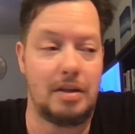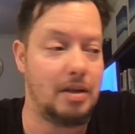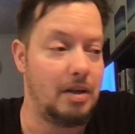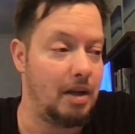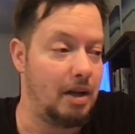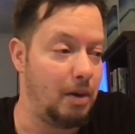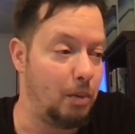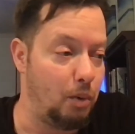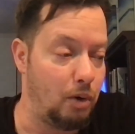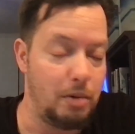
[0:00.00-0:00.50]

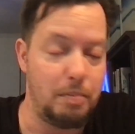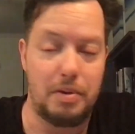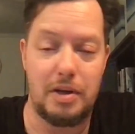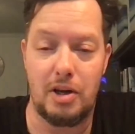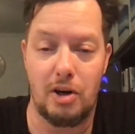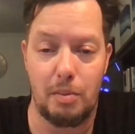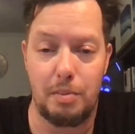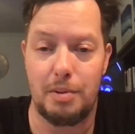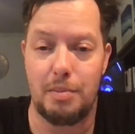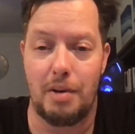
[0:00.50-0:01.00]
It would be
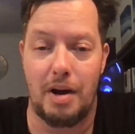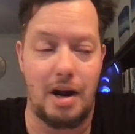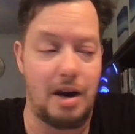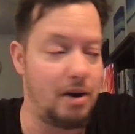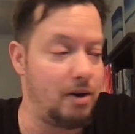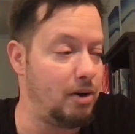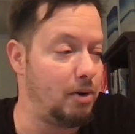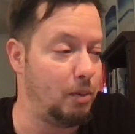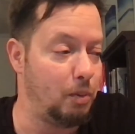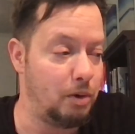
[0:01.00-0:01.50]
Urban
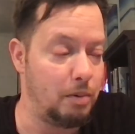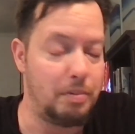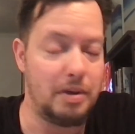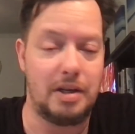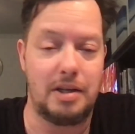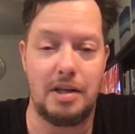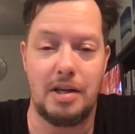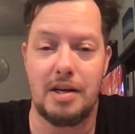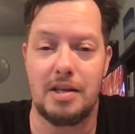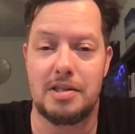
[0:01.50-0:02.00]
Meyer and it would be
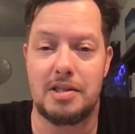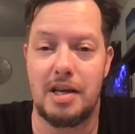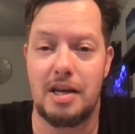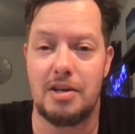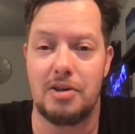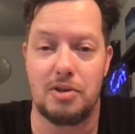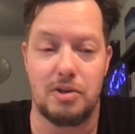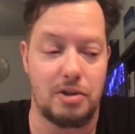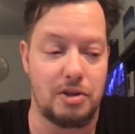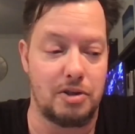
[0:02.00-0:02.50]
Deion
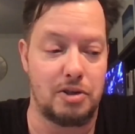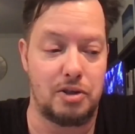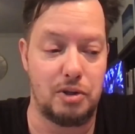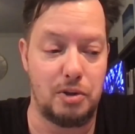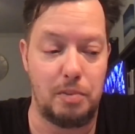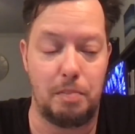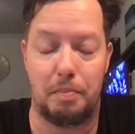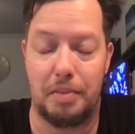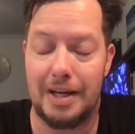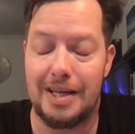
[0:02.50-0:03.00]
Sanders are the two
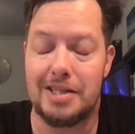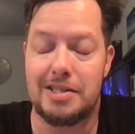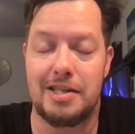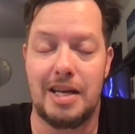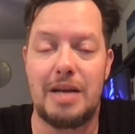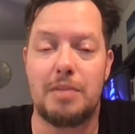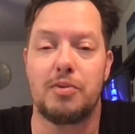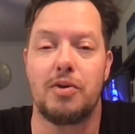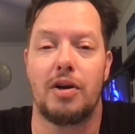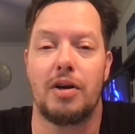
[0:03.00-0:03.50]
biggest
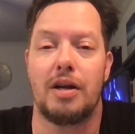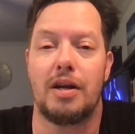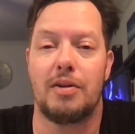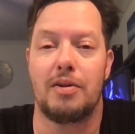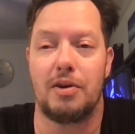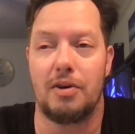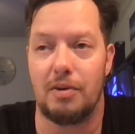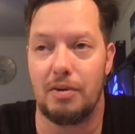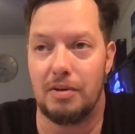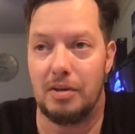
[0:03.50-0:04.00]
names right now
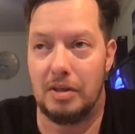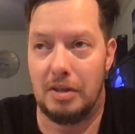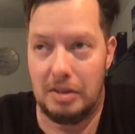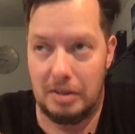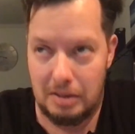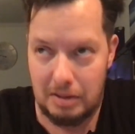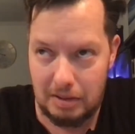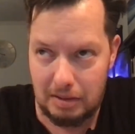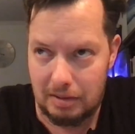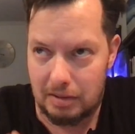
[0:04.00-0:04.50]
that are
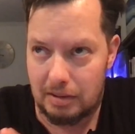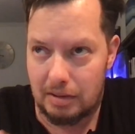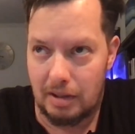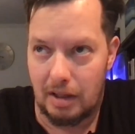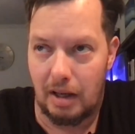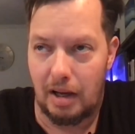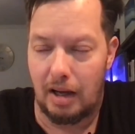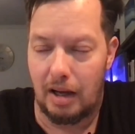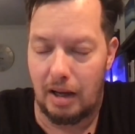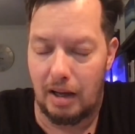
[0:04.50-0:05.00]

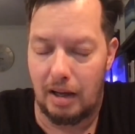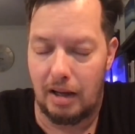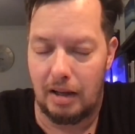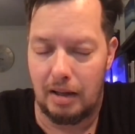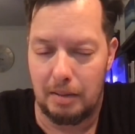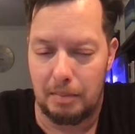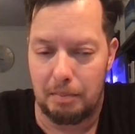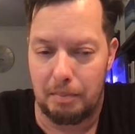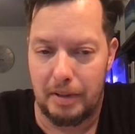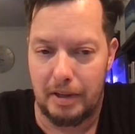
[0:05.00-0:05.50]

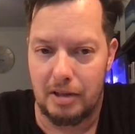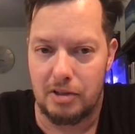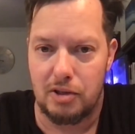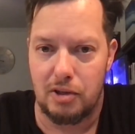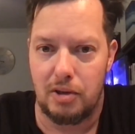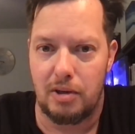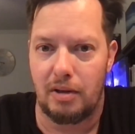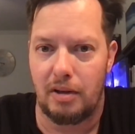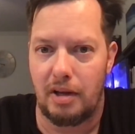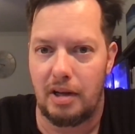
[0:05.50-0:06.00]
being
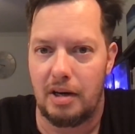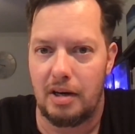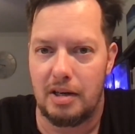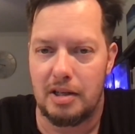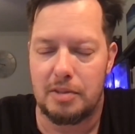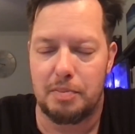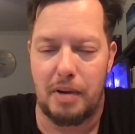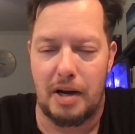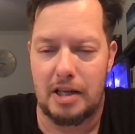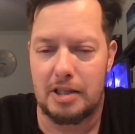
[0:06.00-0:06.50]
circulated
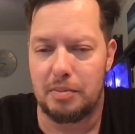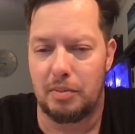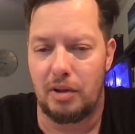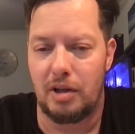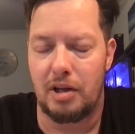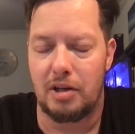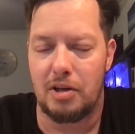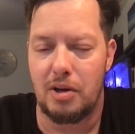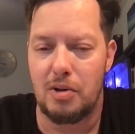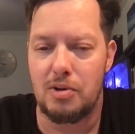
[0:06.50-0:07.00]
as possible
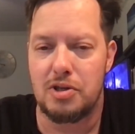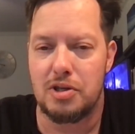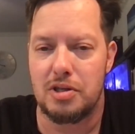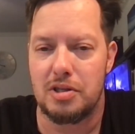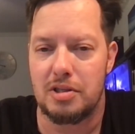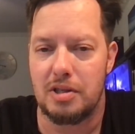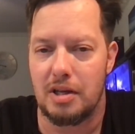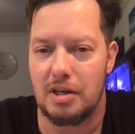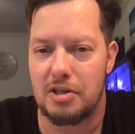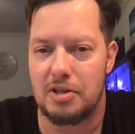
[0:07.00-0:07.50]
head
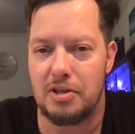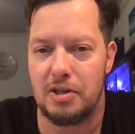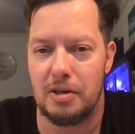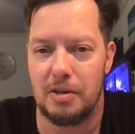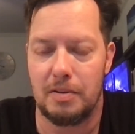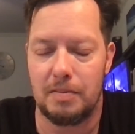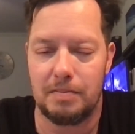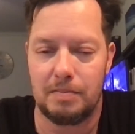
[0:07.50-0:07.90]
coaches next year.